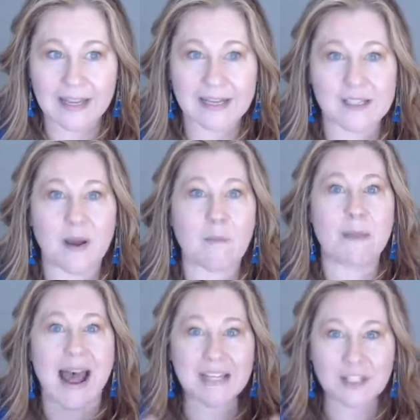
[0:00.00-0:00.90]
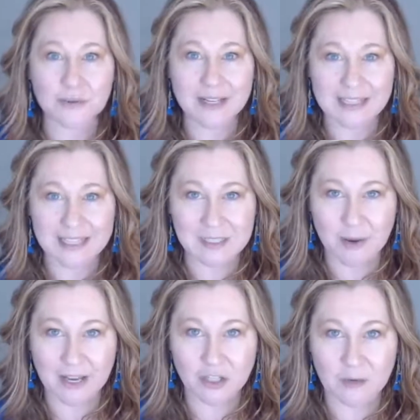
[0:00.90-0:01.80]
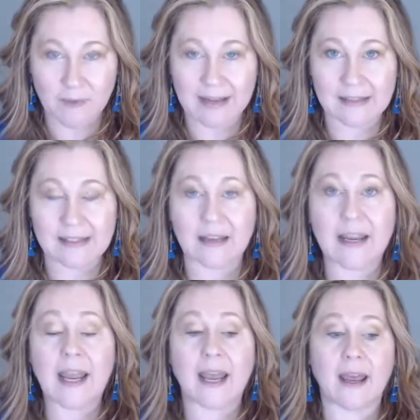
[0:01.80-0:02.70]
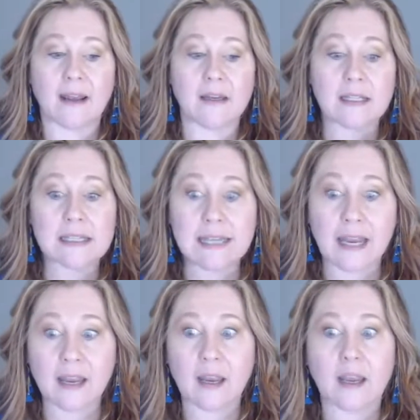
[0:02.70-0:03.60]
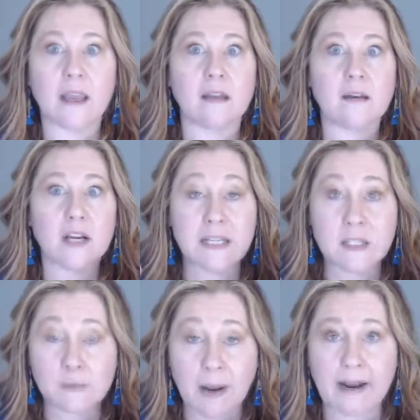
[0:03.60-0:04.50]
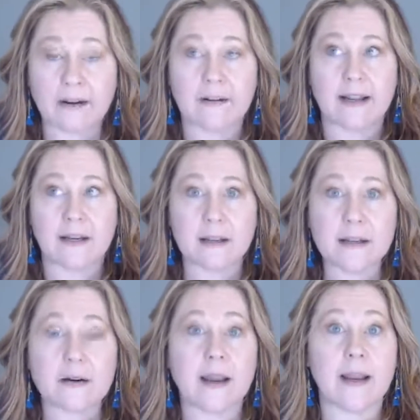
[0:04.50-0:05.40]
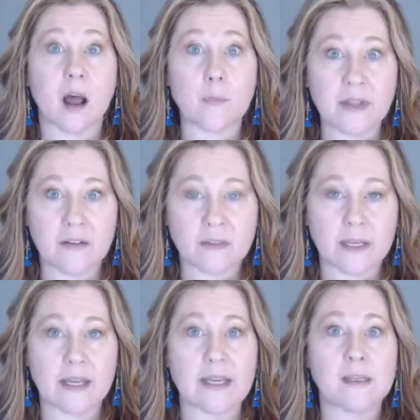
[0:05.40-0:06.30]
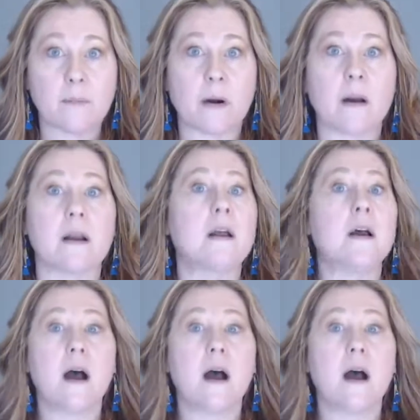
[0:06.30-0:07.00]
It is about mastering the expansion mindset and staying inspired and clear, and up leveling is a part